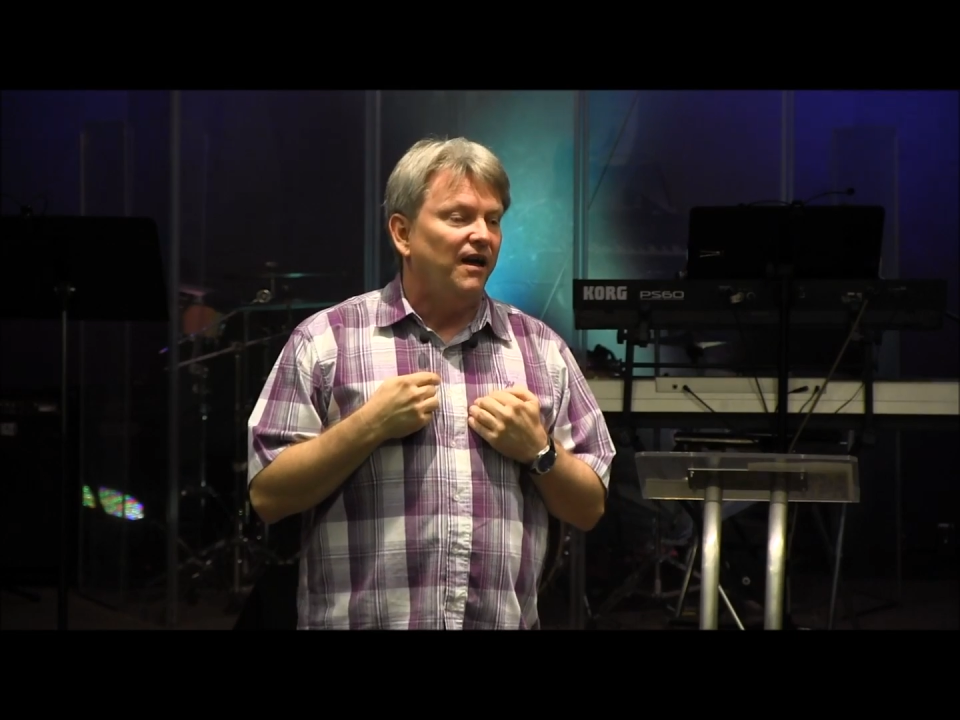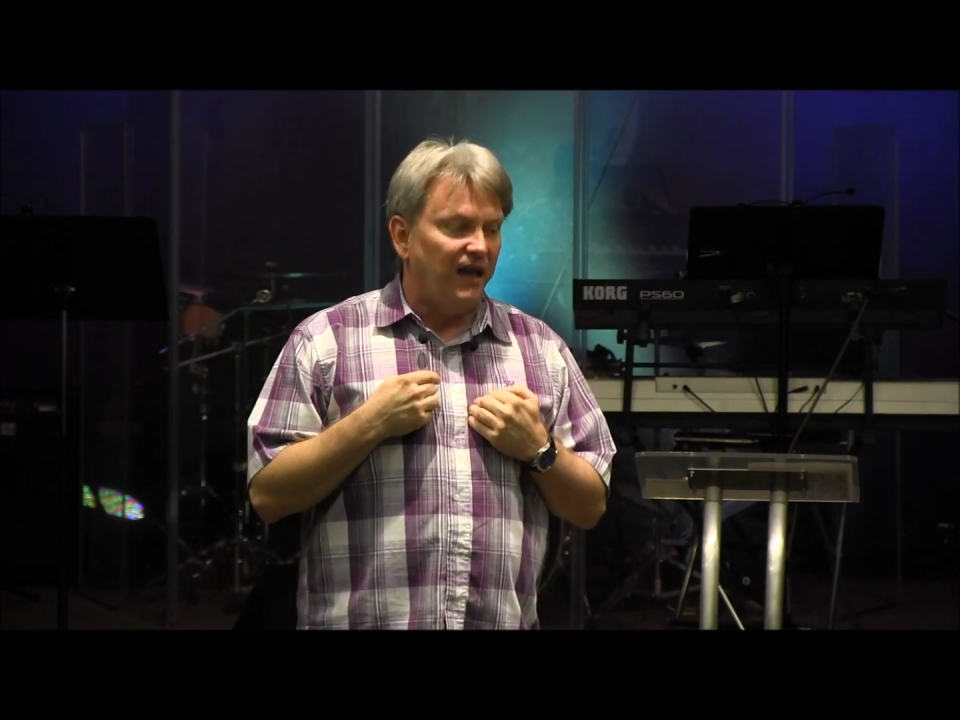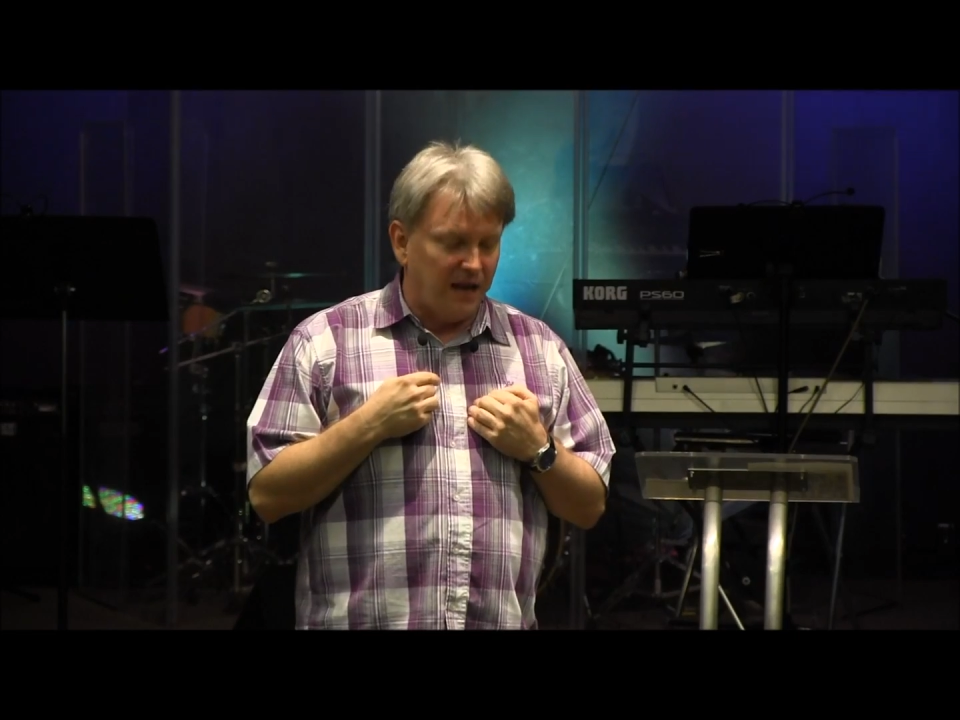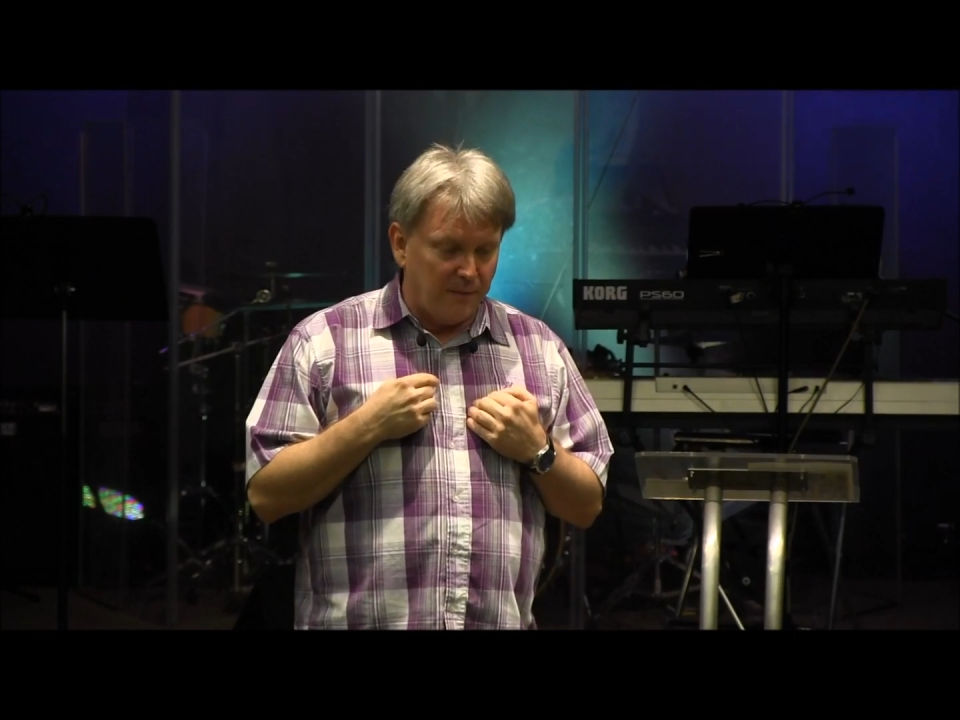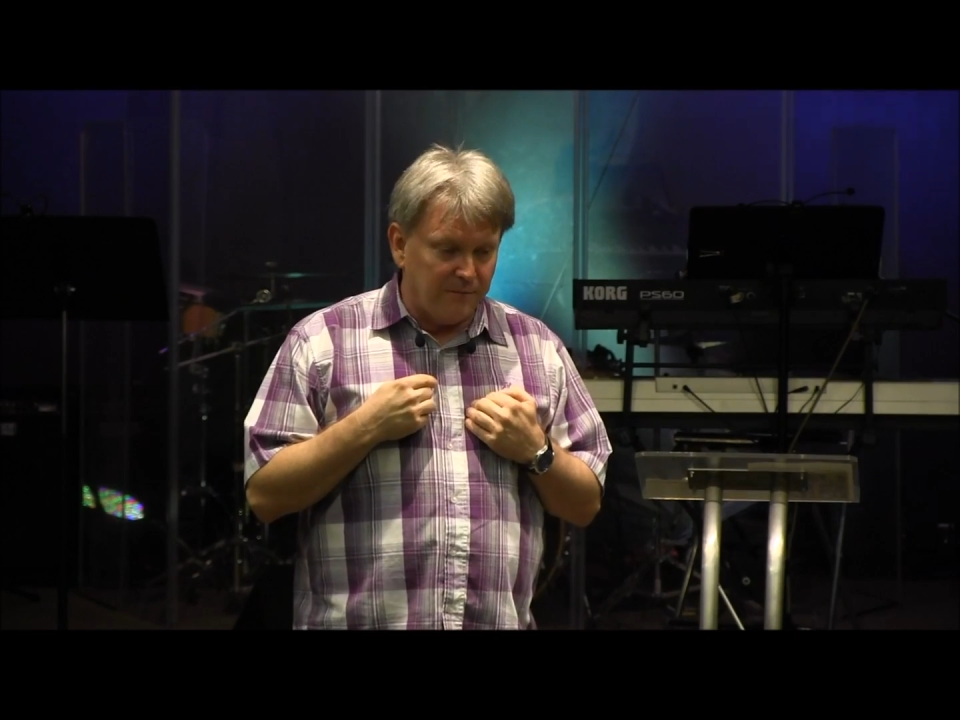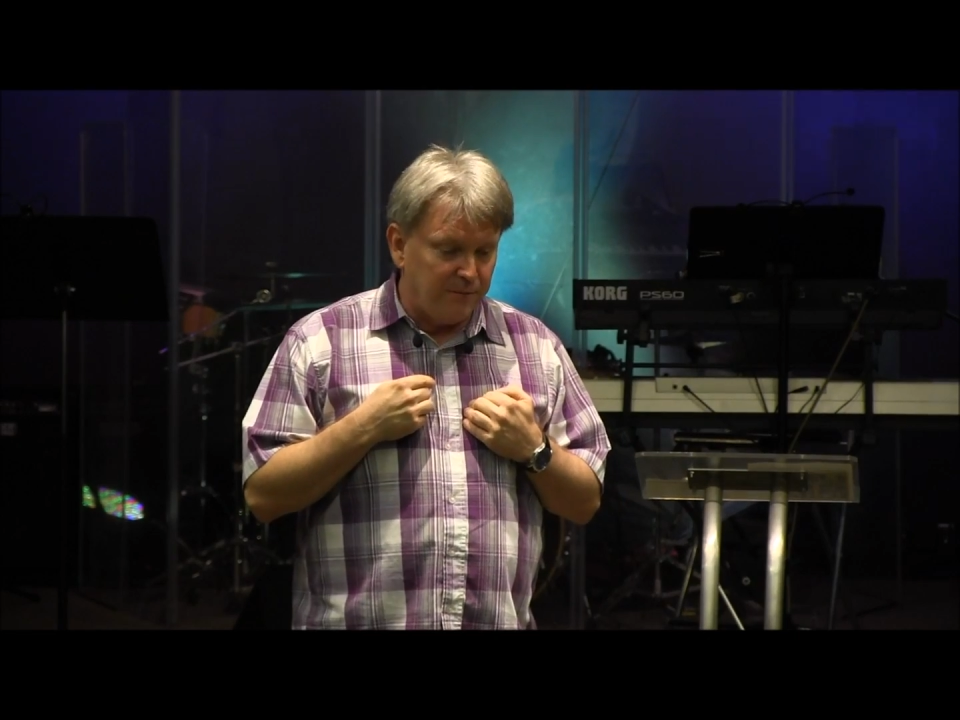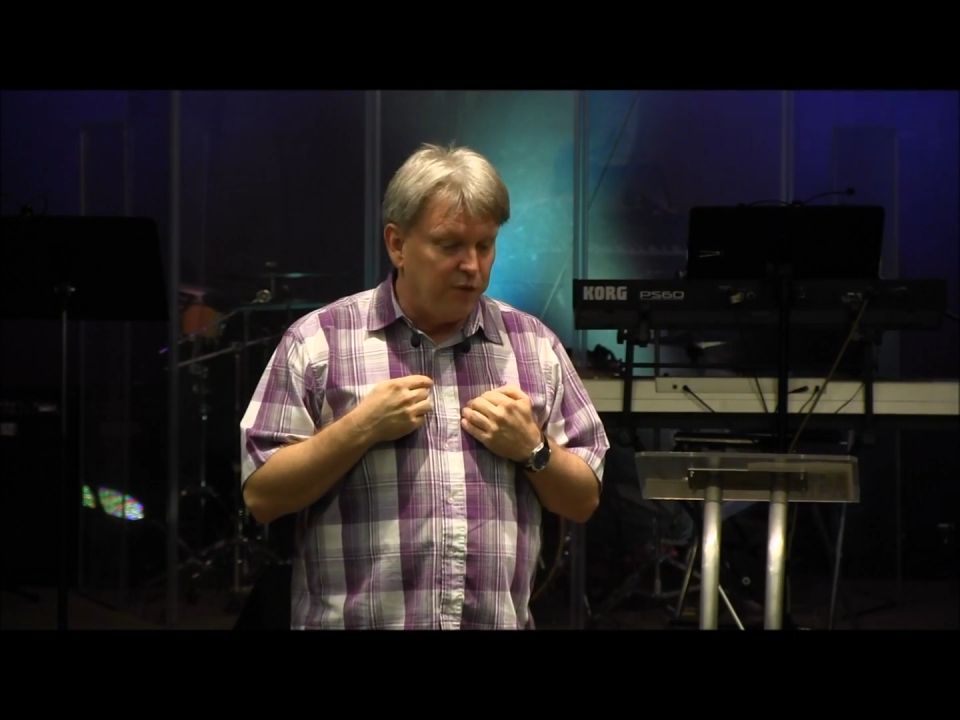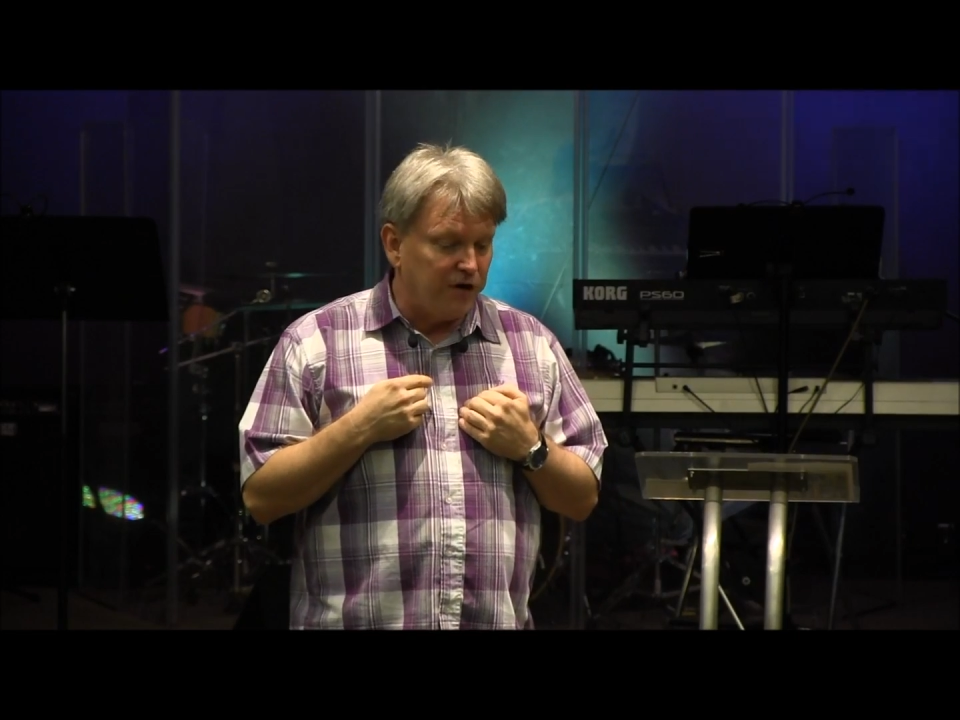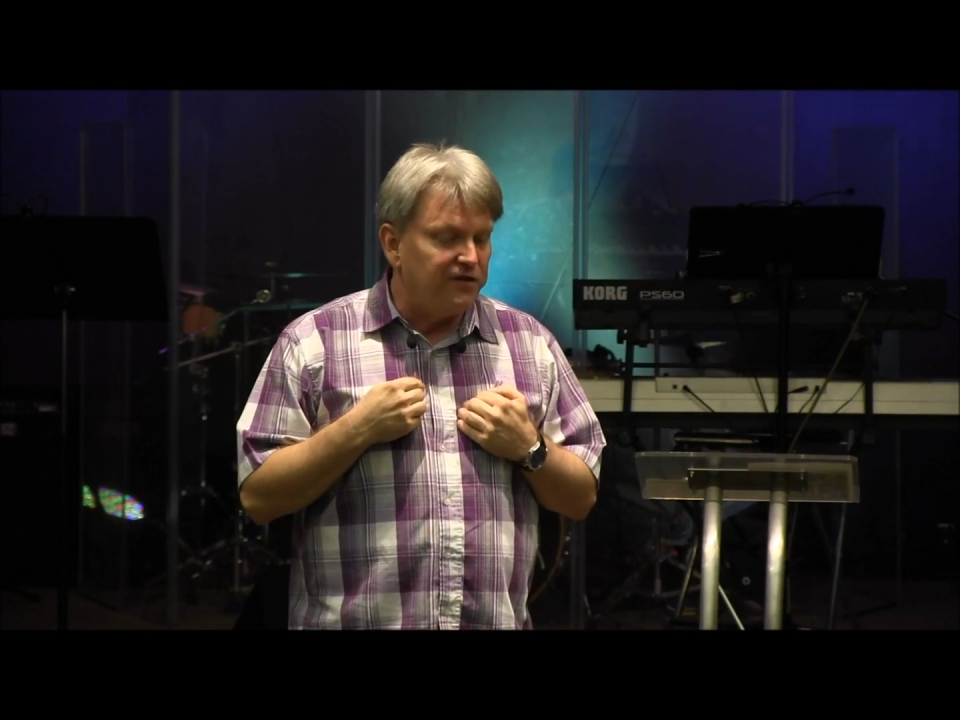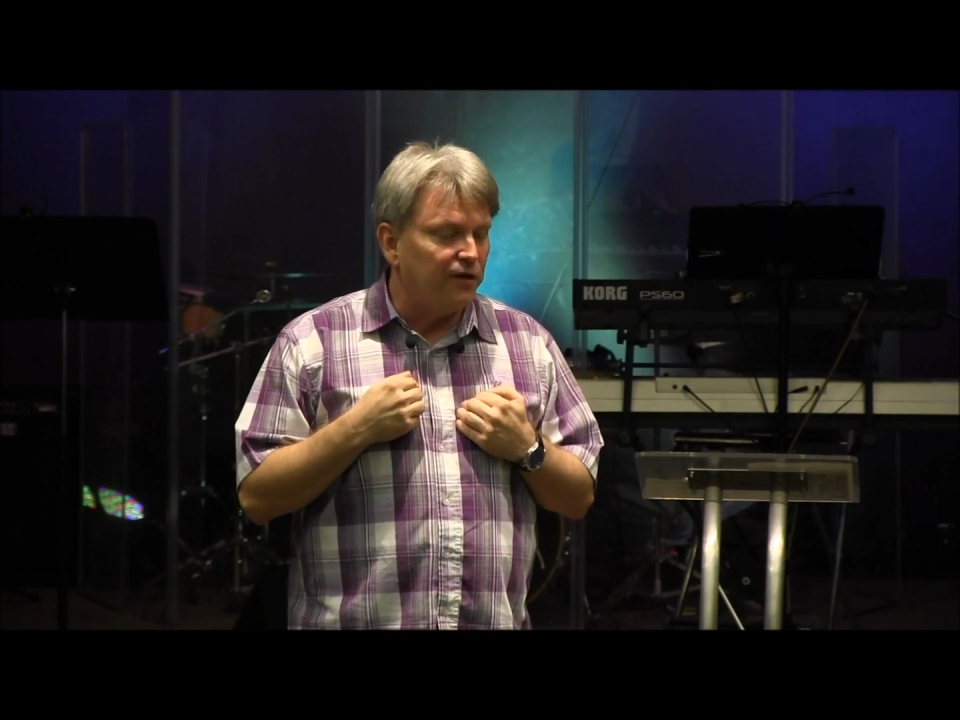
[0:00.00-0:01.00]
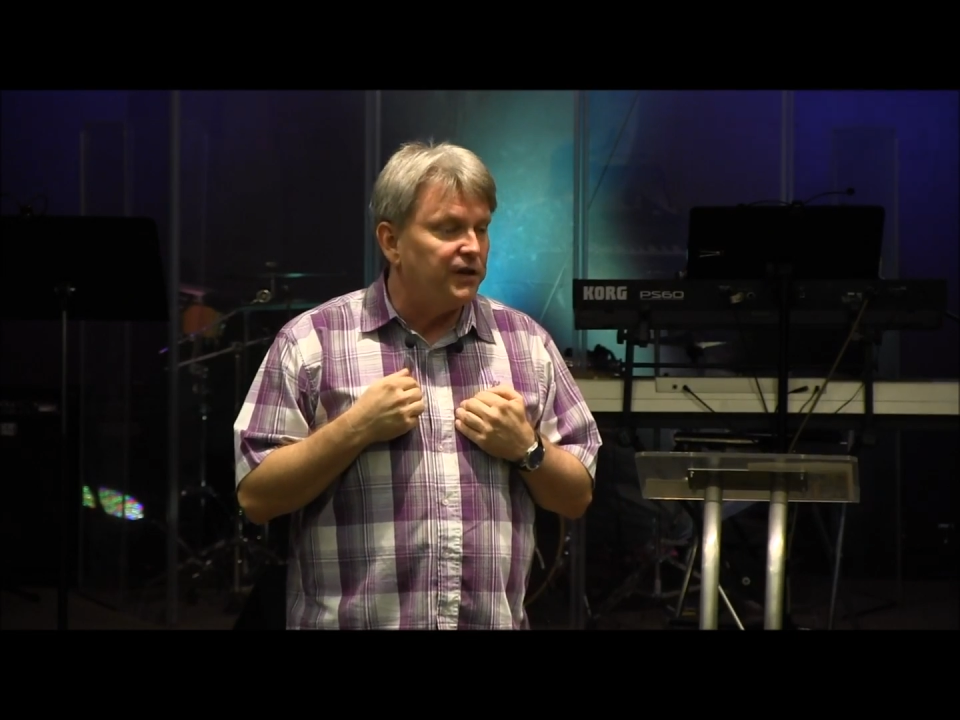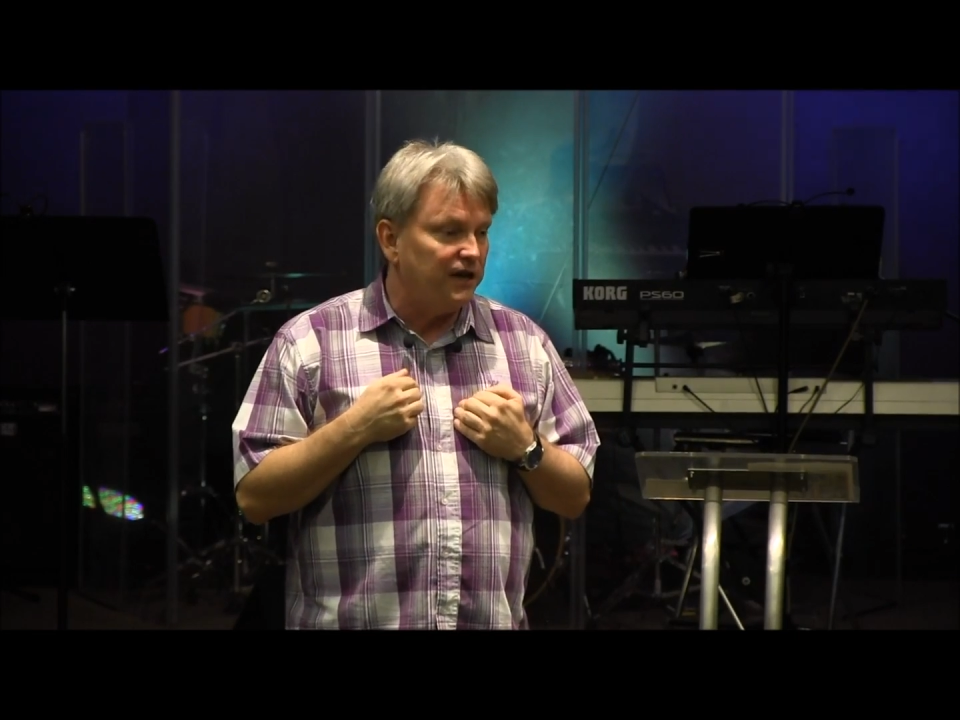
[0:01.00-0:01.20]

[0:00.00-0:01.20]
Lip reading: And I'm pretty sure that